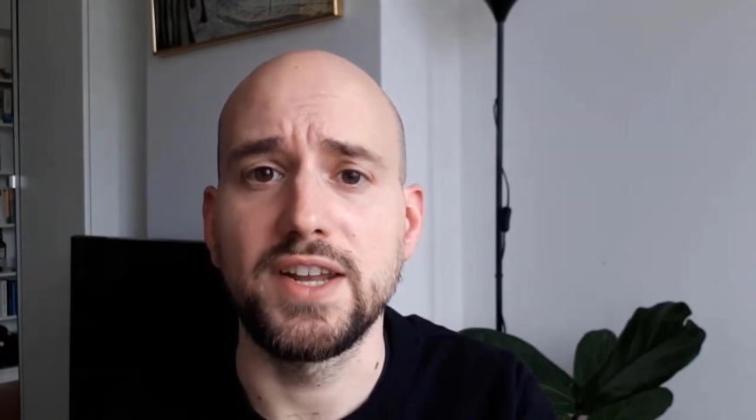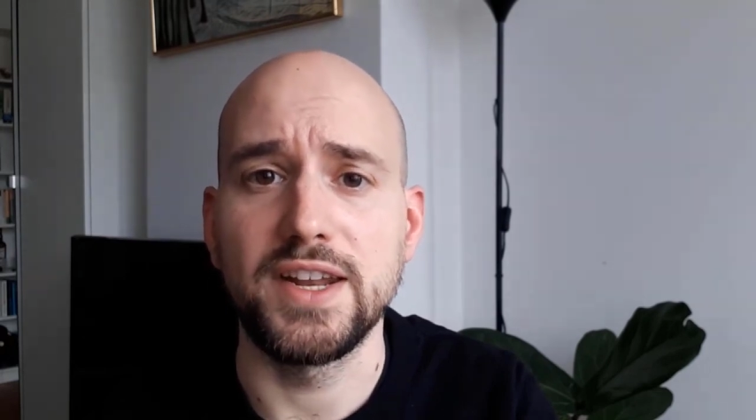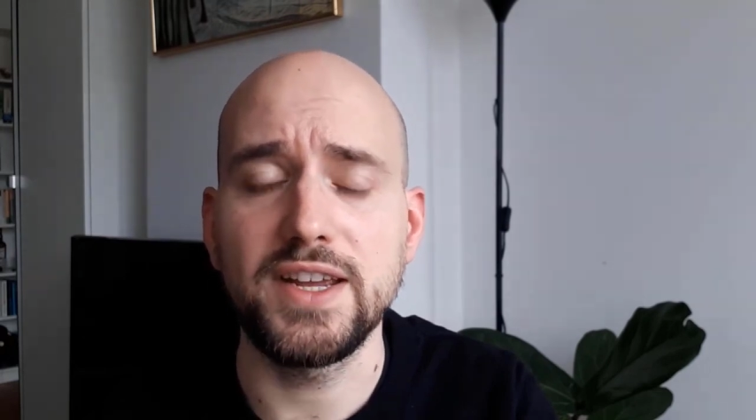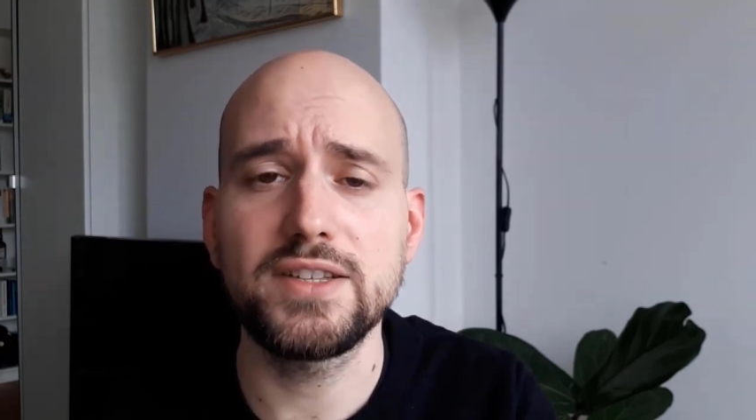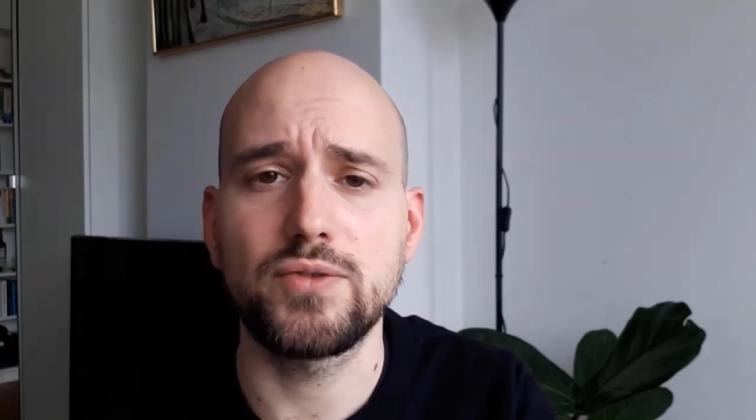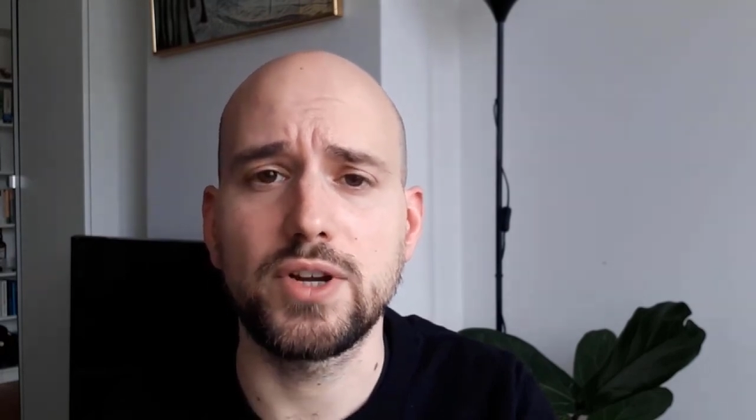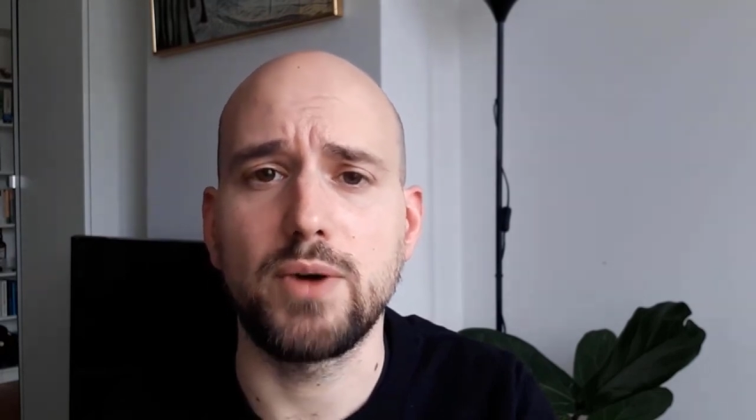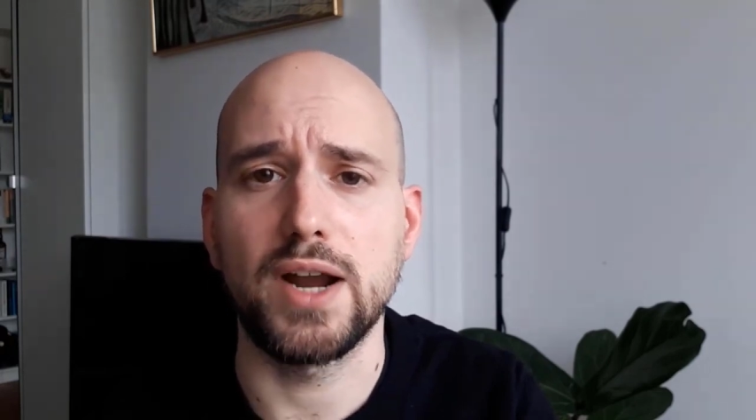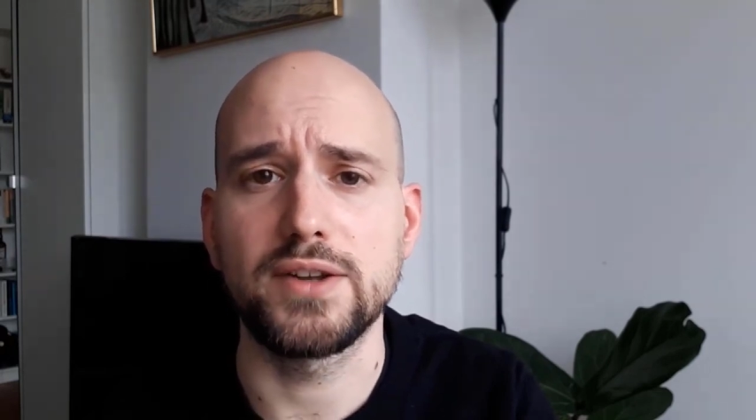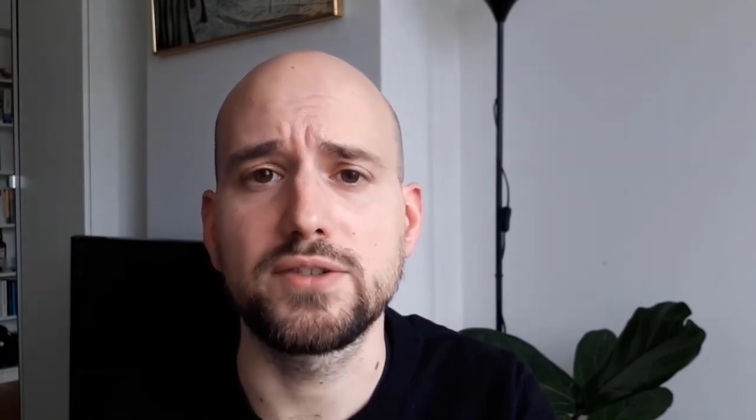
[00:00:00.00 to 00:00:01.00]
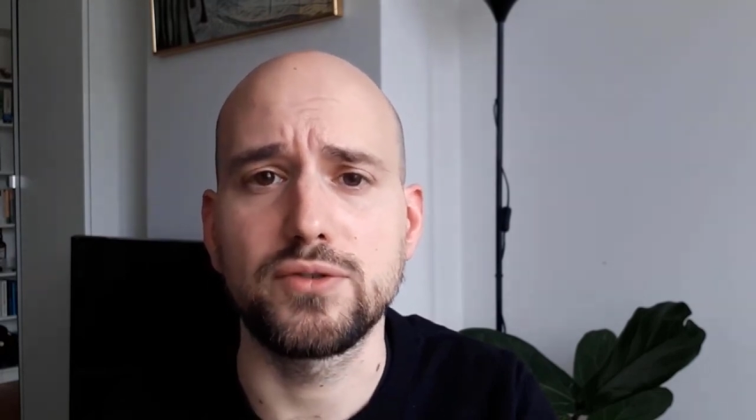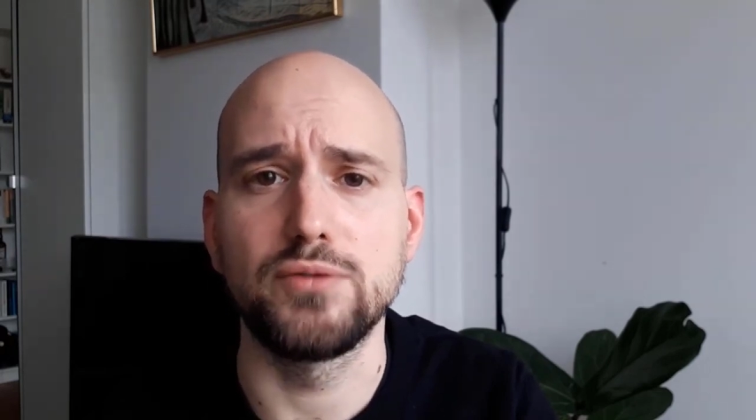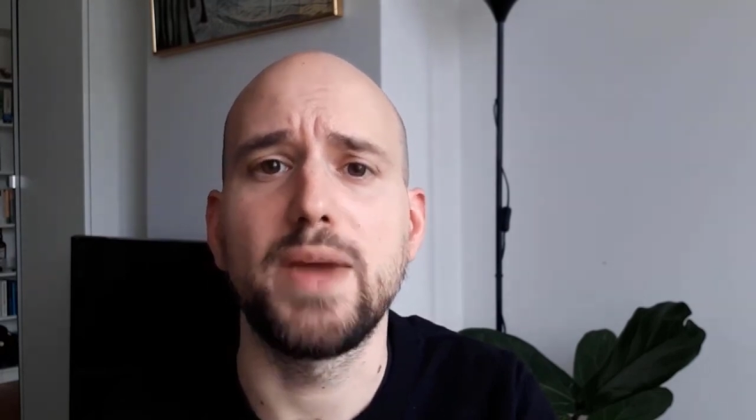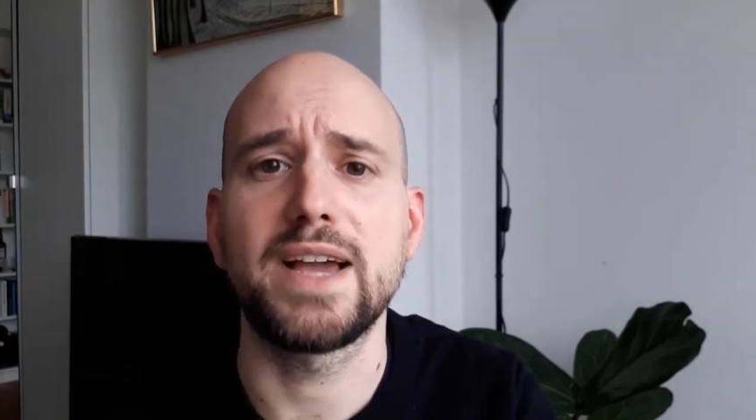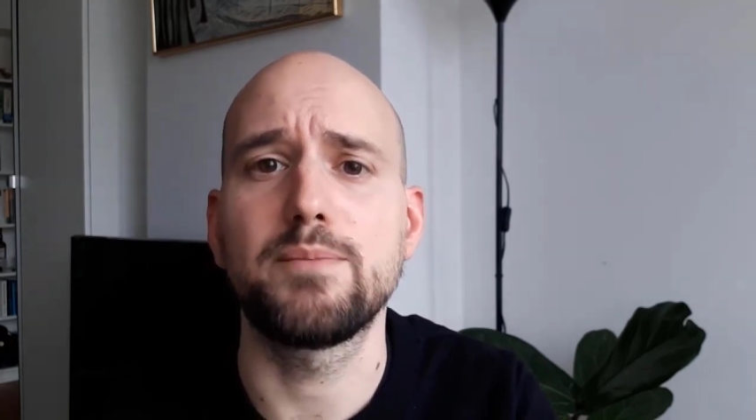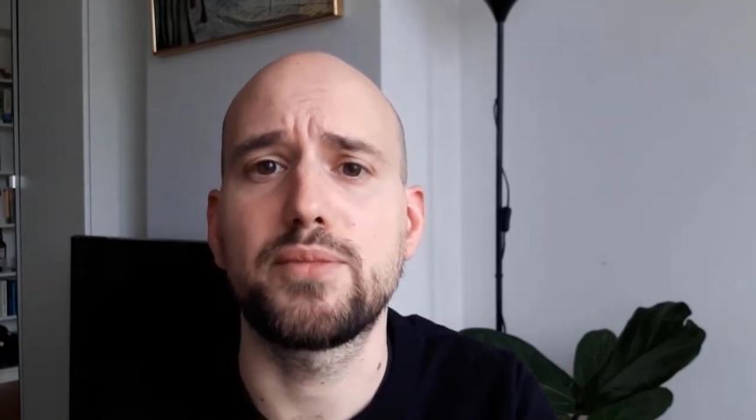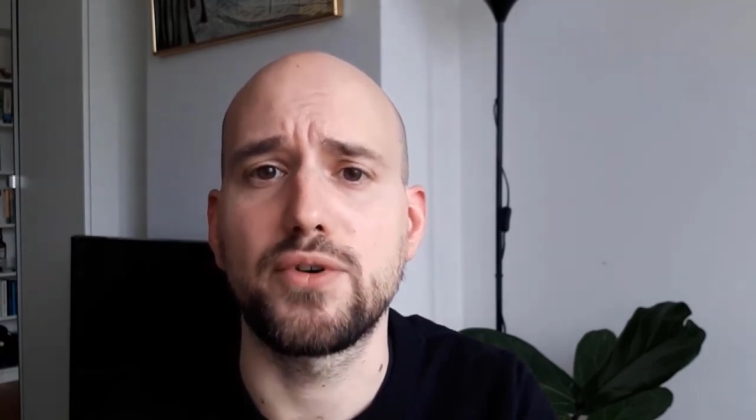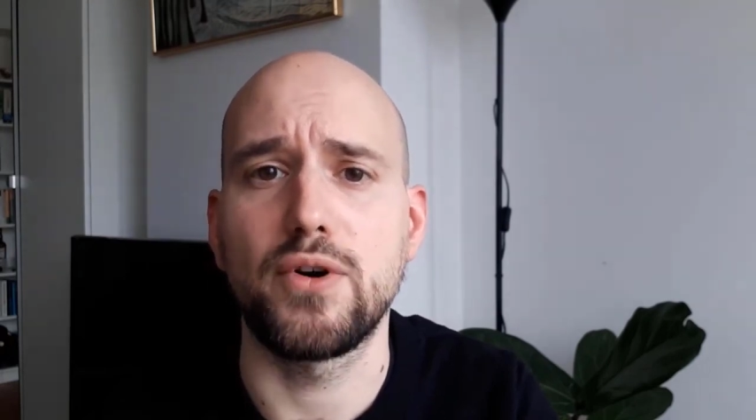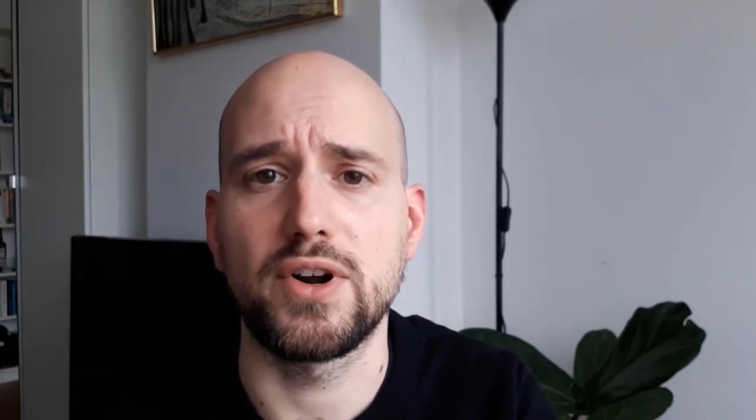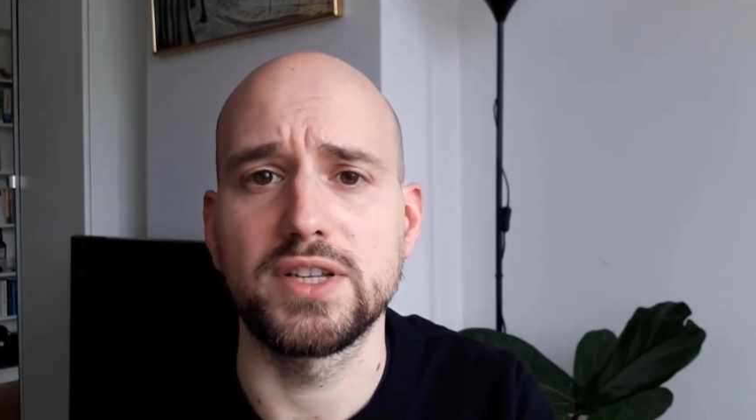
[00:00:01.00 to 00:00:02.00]
that is required to make
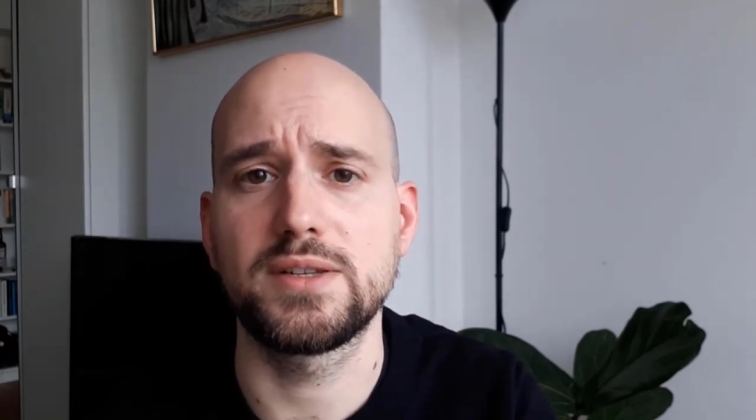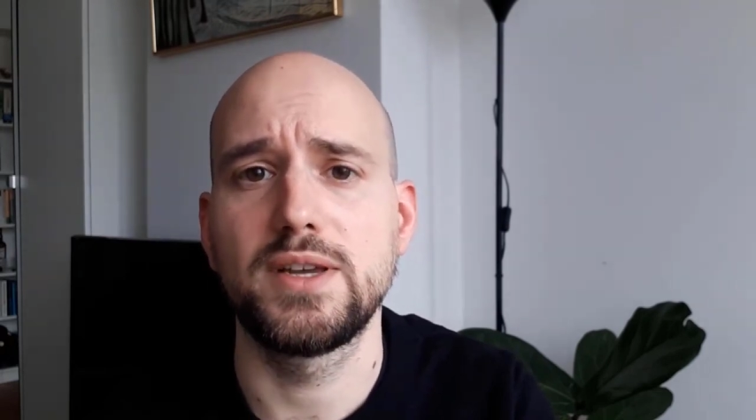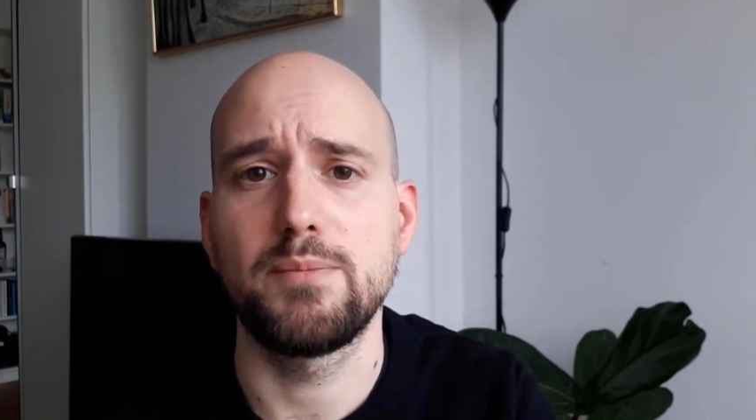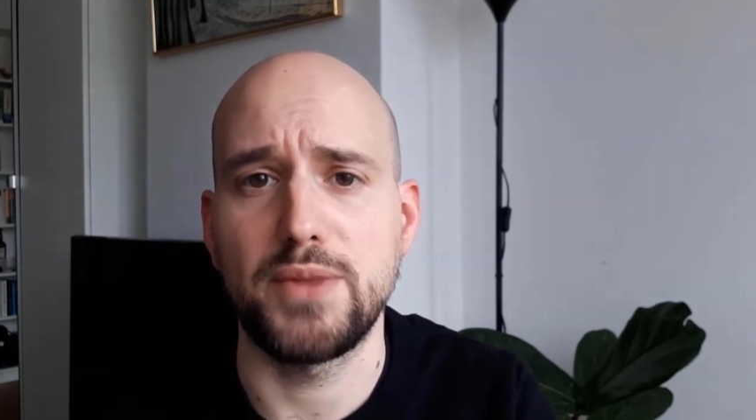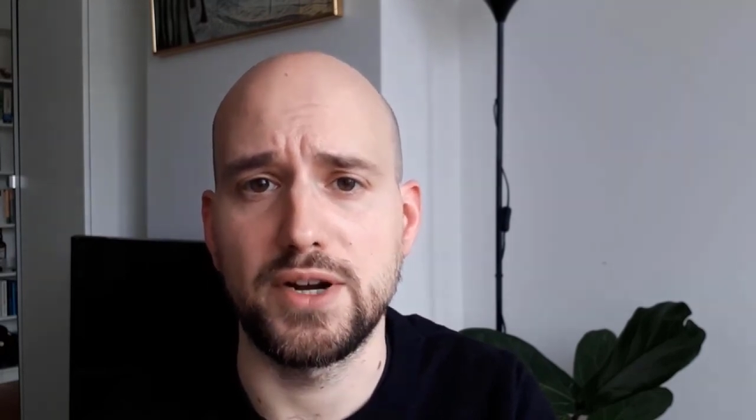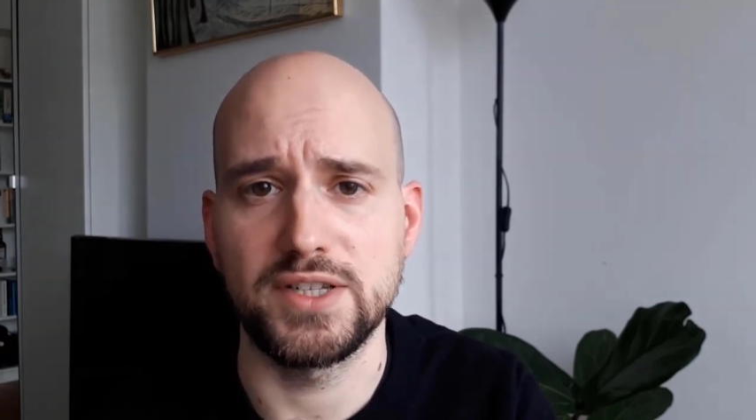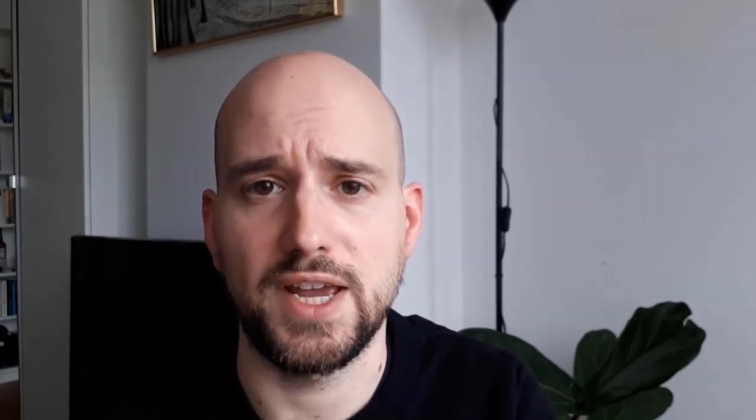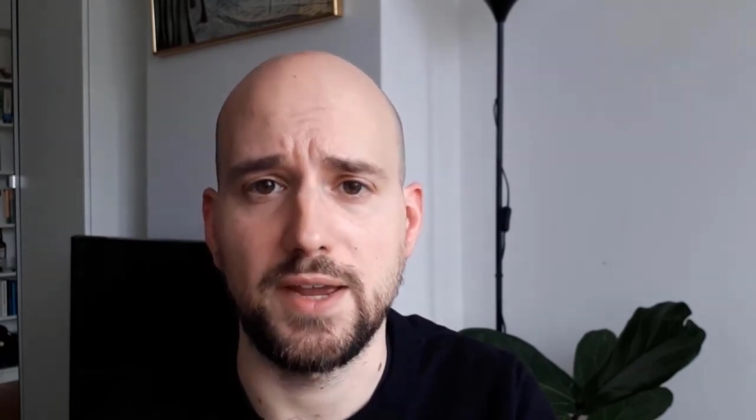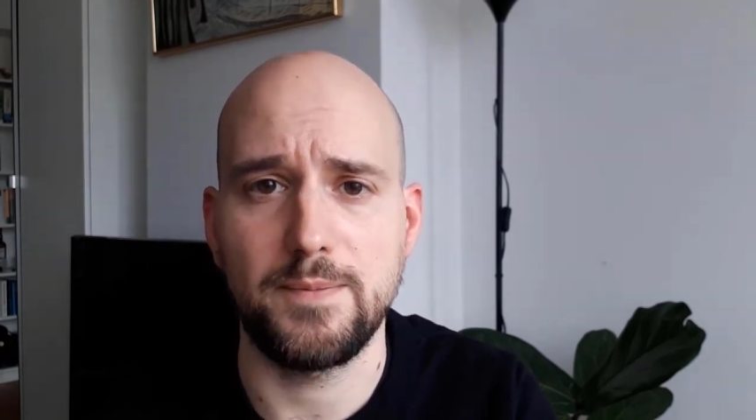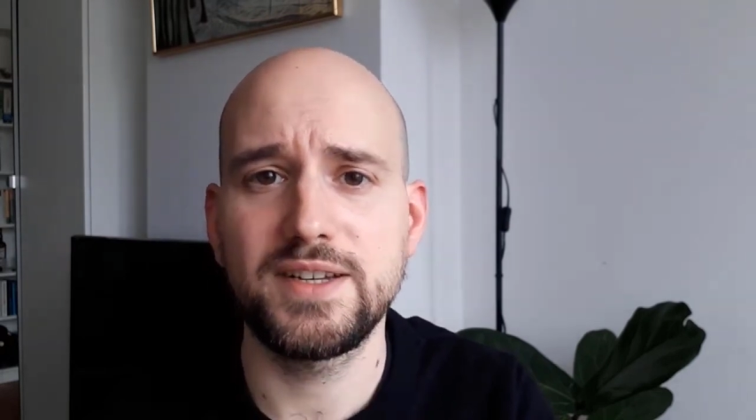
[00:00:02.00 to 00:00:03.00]
progress per se.